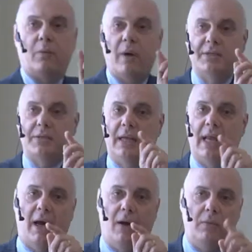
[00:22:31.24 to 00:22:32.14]
the question
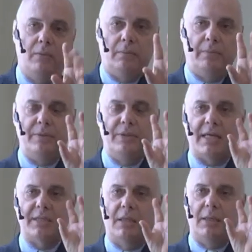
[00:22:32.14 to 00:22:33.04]
now.
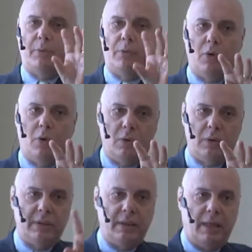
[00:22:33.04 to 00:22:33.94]
Just keep on
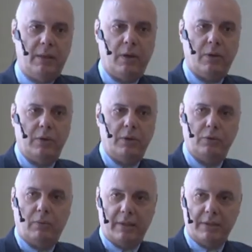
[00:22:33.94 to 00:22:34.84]
hold, and we are going
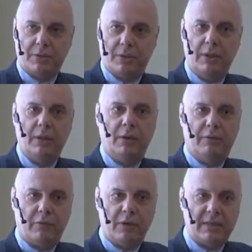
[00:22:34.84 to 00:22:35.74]
to answer
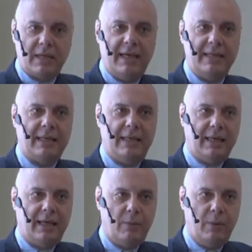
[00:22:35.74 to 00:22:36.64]
through the slides, and
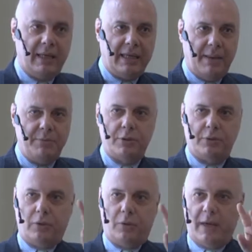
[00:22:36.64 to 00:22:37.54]
I will capture
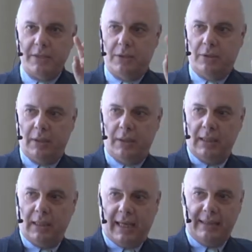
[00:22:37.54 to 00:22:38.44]
your question
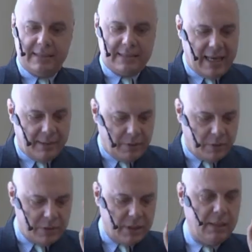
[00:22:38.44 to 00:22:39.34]
at the slide,
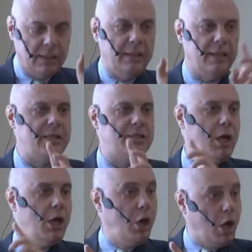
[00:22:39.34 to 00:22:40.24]
because there is a
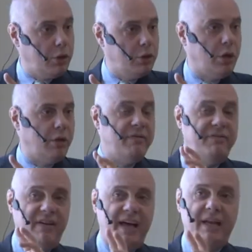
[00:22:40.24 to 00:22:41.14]
lot of
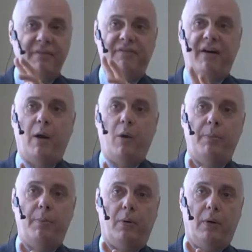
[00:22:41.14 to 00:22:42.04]
very
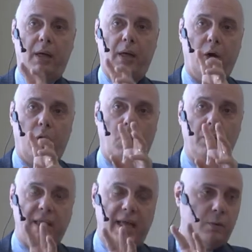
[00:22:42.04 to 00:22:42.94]
valuable
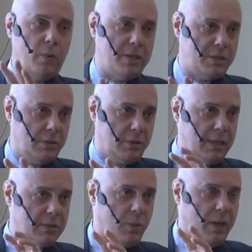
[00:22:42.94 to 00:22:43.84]
on that question.
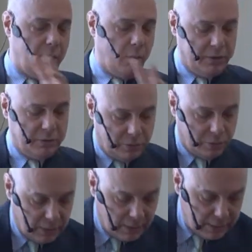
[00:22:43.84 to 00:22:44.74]
That's why I wanted
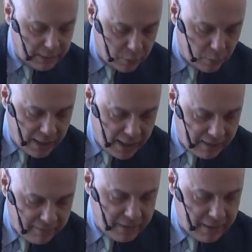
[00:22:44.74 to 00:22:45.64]
that we
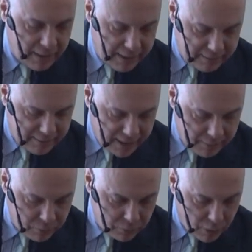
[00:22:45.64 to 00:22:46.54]
have a
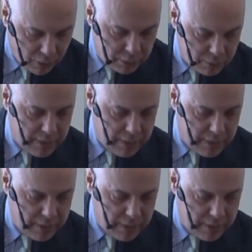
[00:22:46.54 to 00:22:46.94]
time to talk